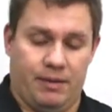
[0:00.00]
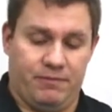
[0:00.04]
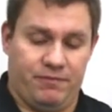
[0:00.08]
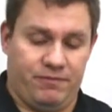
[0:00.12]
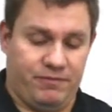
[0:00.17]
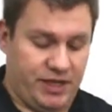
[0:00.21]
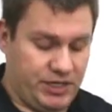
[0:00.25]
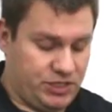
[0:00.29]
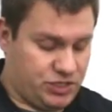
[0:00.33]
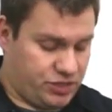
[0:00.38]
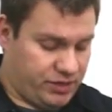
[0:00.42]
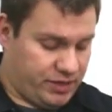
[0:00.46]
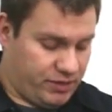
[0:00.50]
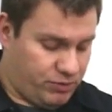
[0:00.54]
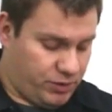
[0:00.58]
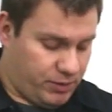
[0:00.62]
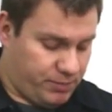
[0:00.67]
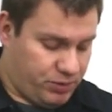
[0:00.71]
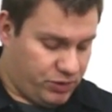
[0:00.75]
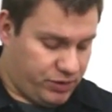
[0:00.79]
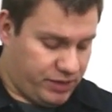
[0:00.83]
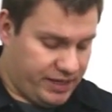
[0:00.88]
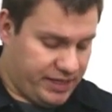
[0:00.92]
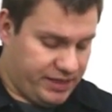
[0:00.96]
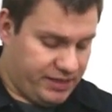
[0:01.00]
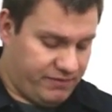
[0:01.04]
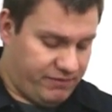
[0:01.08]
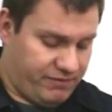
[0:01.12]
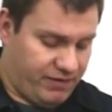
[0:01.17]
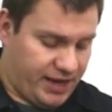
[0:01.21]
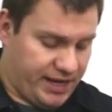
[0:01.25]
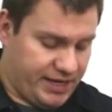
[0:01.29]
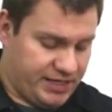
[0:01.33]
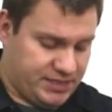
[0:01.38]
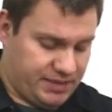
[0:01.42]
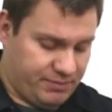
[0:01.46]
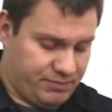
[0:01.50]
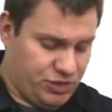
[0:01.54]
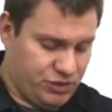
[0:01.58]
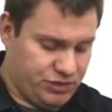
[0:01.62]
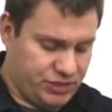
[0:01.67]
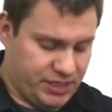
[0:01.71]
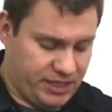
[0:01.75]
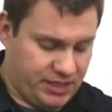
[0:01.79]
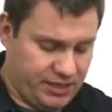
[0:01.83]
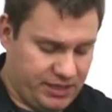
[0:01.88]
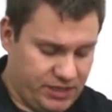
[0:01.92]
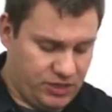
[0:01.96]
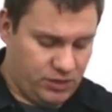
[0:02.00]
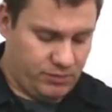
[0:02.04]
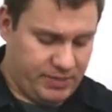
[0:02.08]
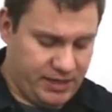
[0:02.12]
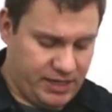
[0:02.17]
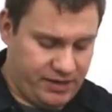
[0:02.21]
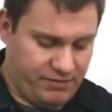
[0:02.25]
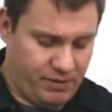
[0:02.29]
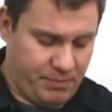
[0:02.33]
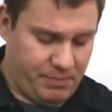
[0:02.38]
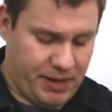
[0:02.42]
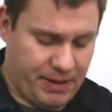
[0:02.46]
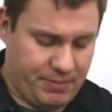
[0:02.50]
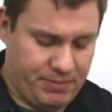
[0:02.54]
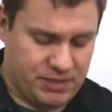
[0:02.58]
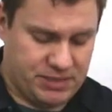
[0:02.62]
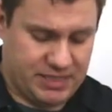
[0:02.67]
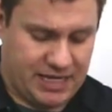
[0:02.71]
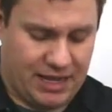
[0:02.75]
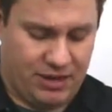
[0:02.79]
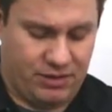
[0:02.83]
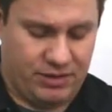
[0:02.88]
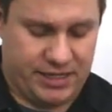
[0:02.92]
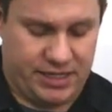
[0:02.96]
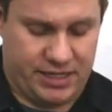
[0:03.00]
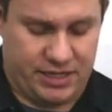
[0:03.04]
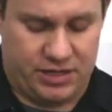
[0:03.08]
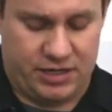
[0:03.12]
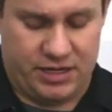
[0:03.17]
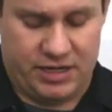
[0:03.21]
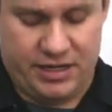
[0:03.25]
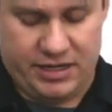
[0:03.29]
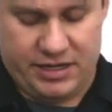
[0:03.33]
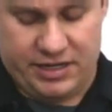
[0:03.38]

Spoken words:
feature, and we'll put it in the vise. I'm using a little bit of a paper towel here